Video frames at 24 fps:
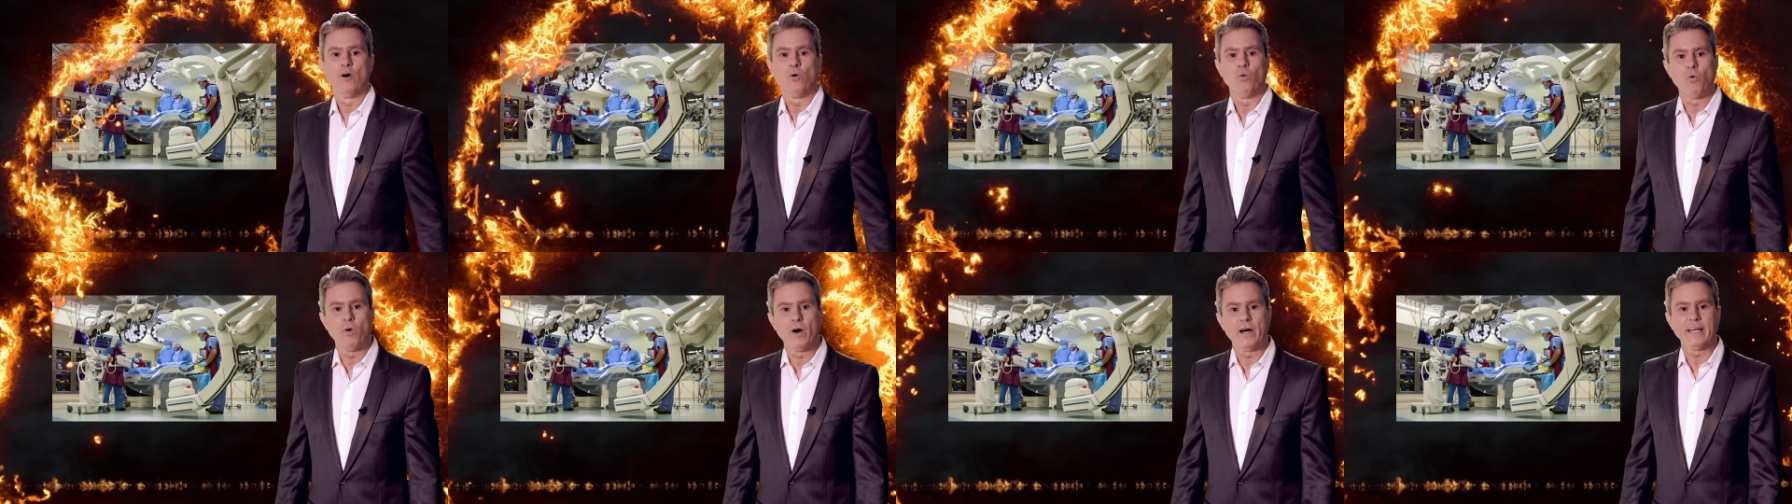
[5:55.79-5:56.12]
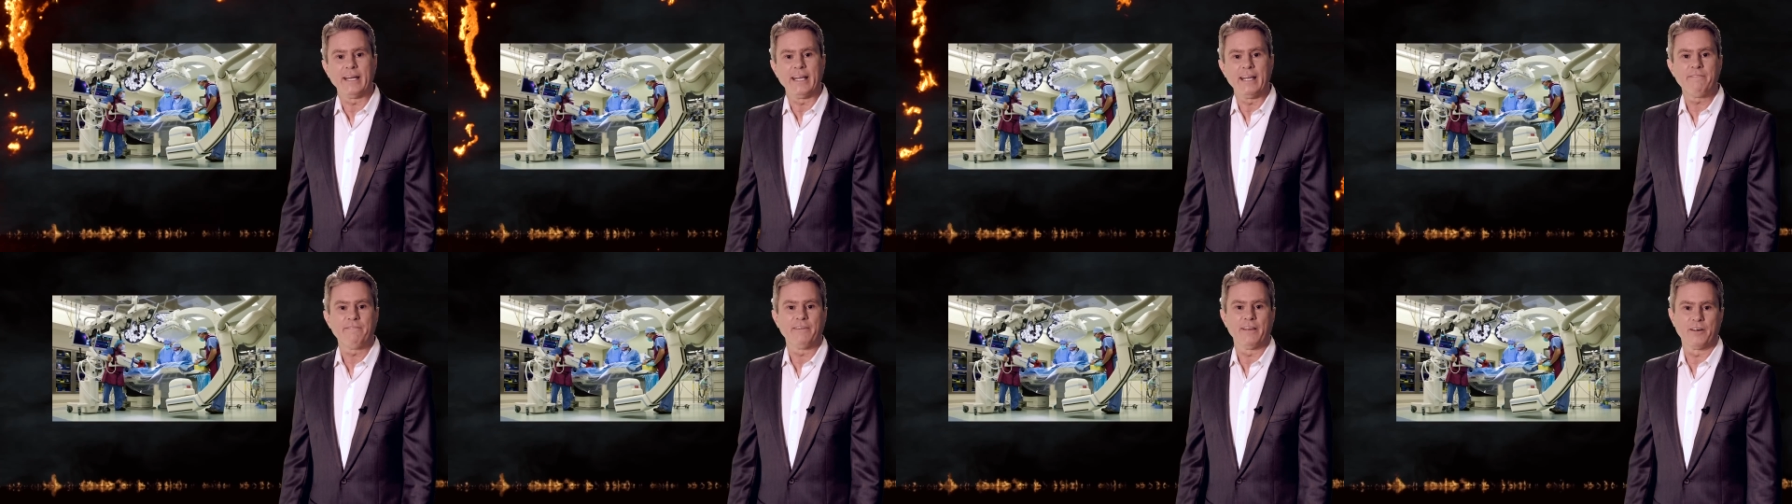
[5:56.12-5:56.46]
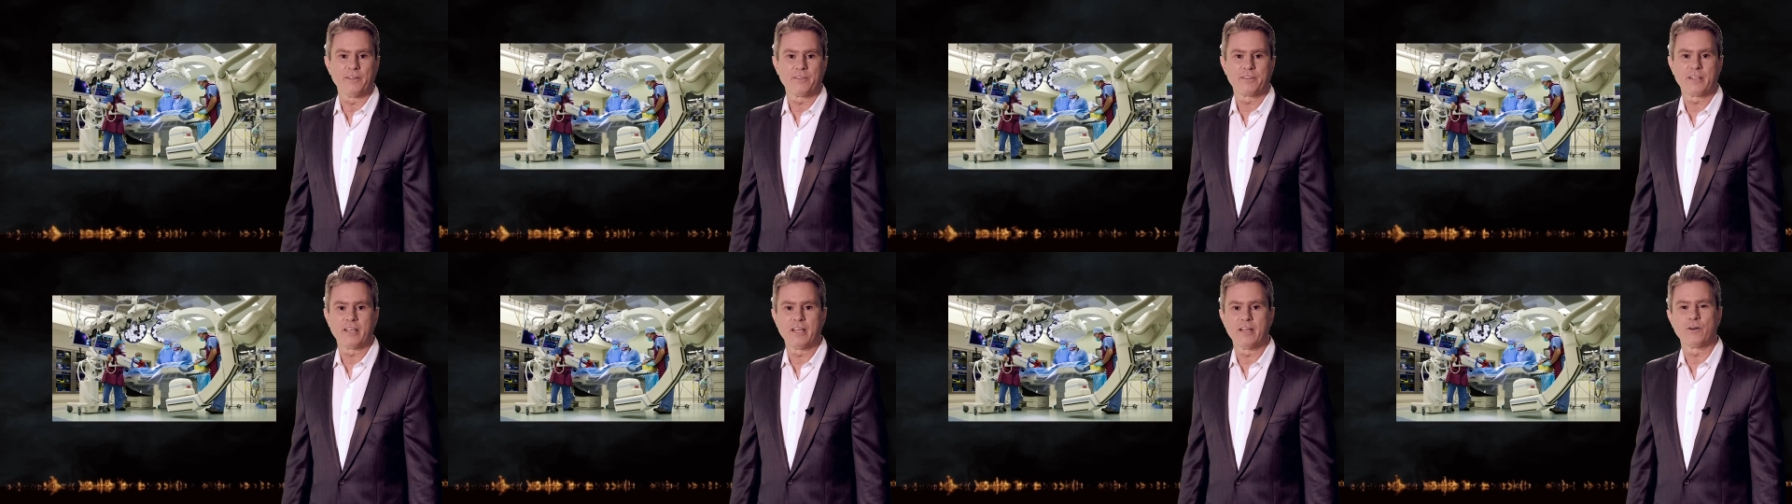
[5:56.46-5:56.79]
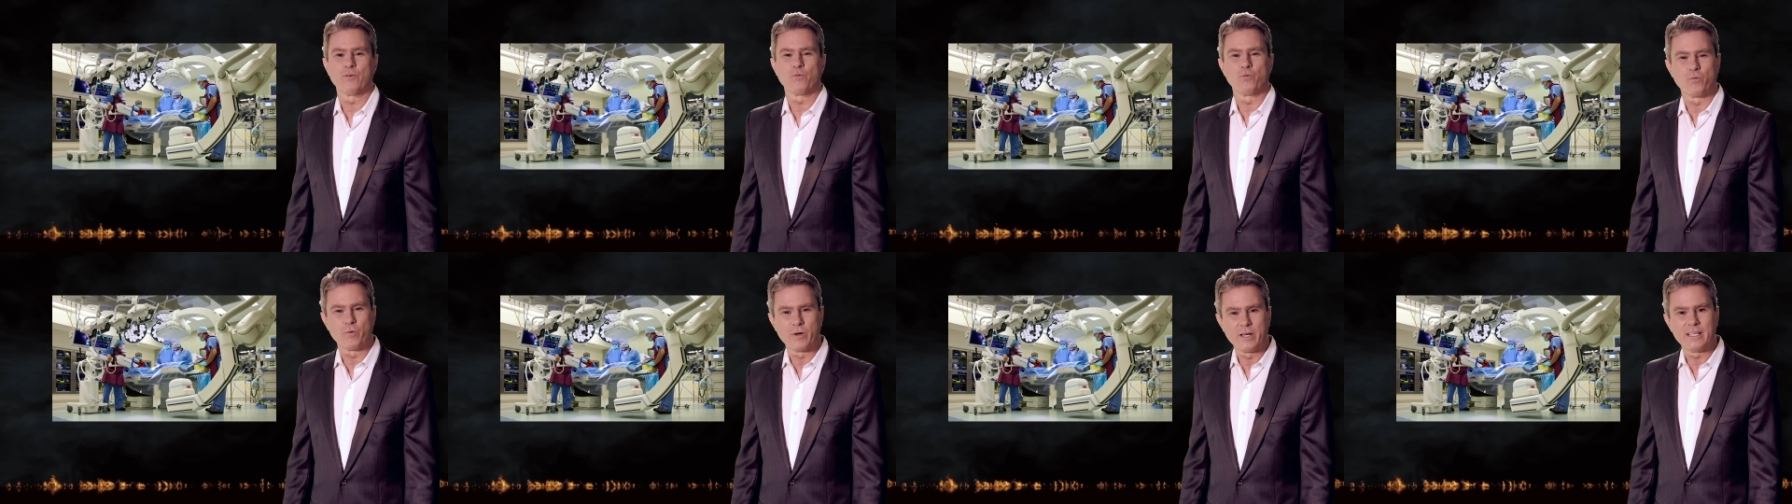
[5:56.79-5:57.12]
What if
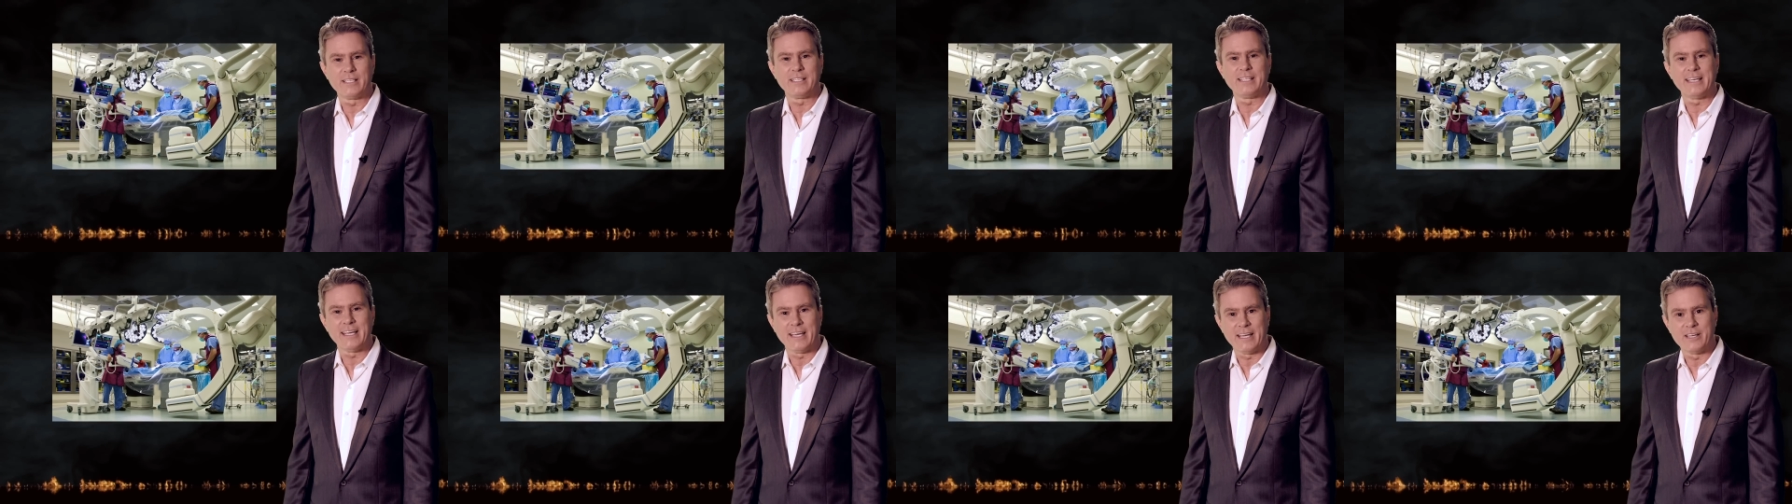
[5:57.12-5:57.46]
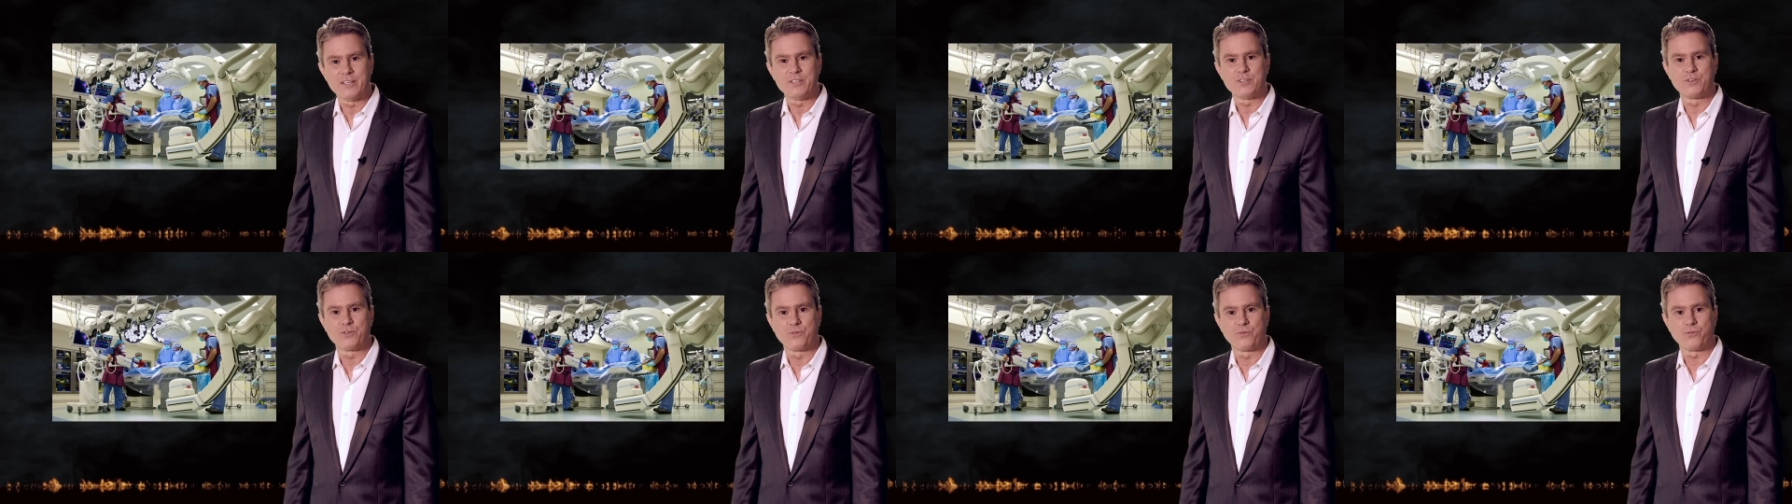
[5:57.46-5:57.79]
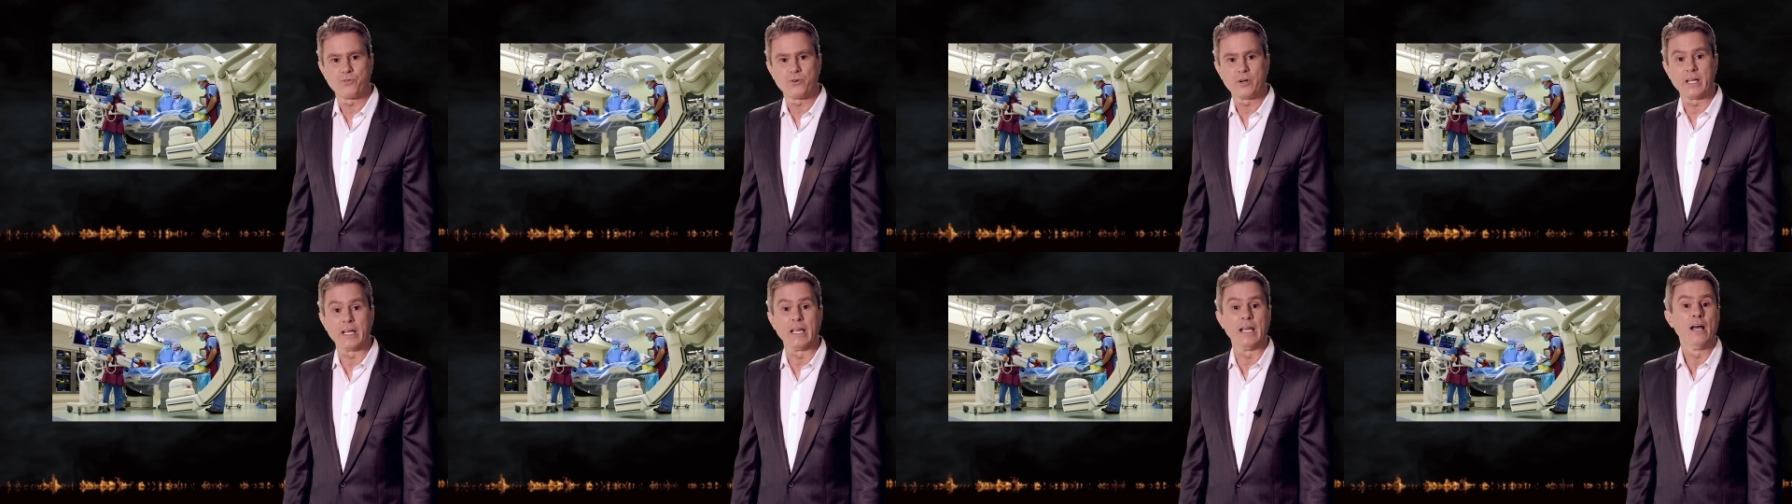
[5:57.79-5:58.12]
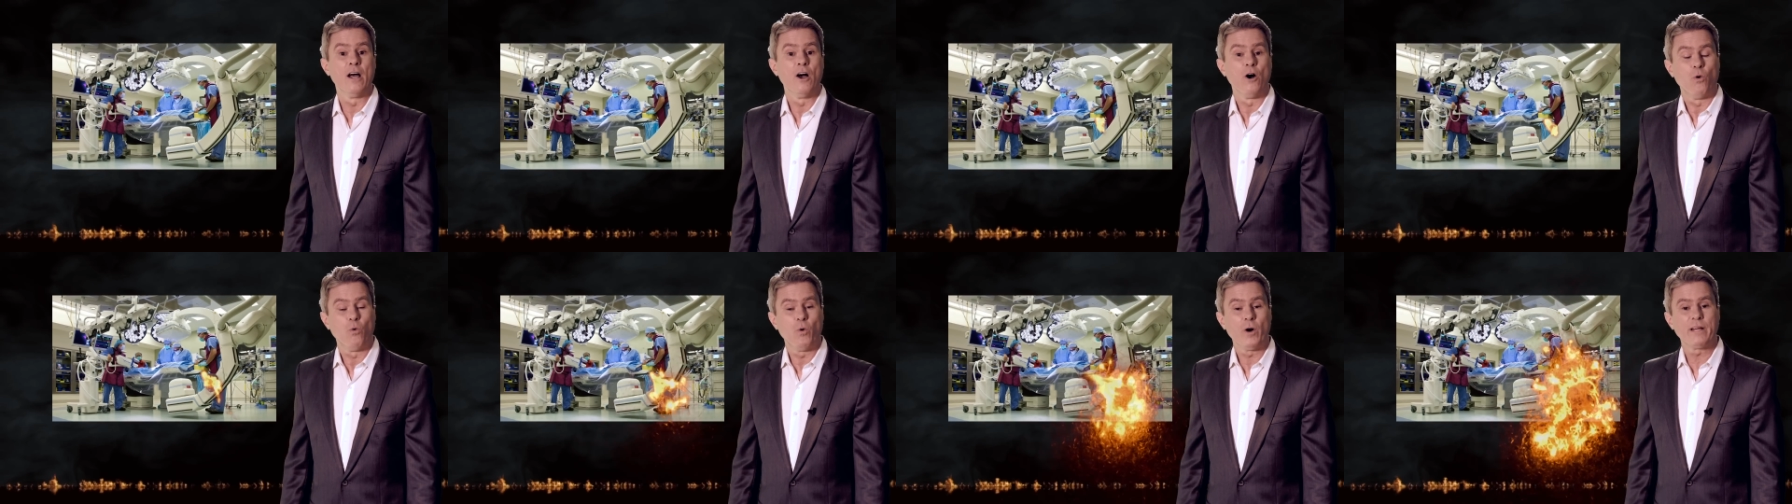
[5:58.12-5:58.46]
healthcare really is free?
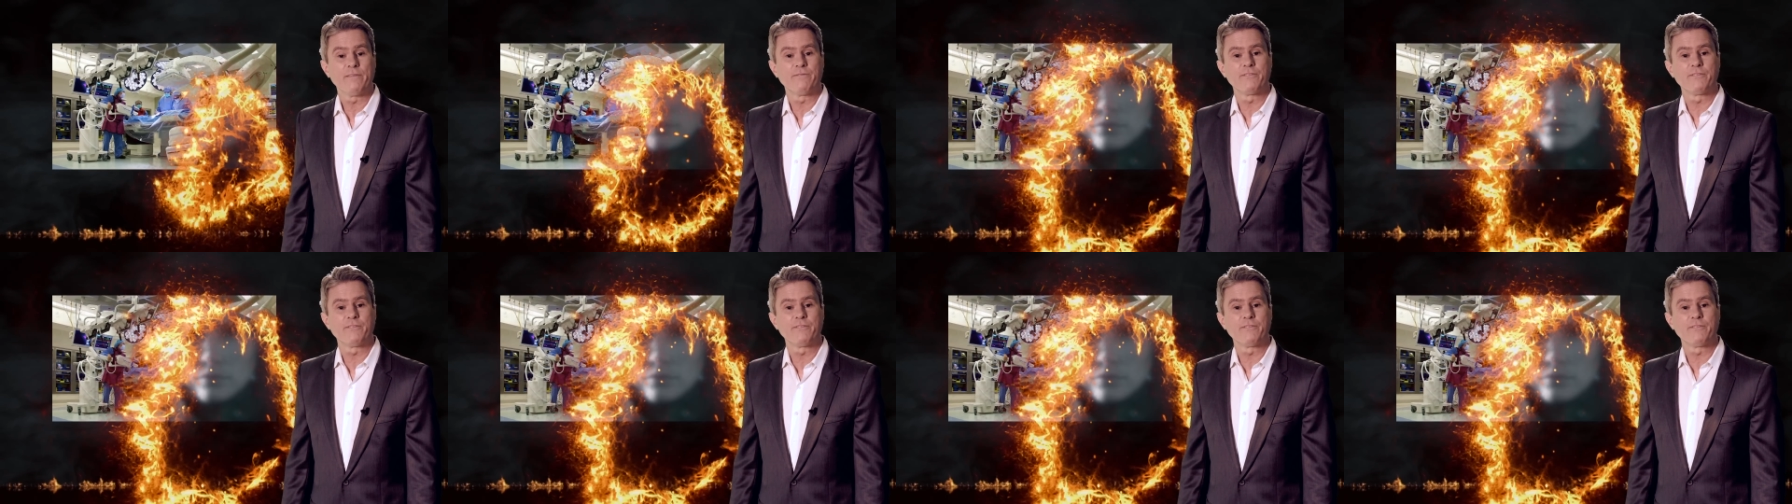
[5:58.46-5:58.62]
What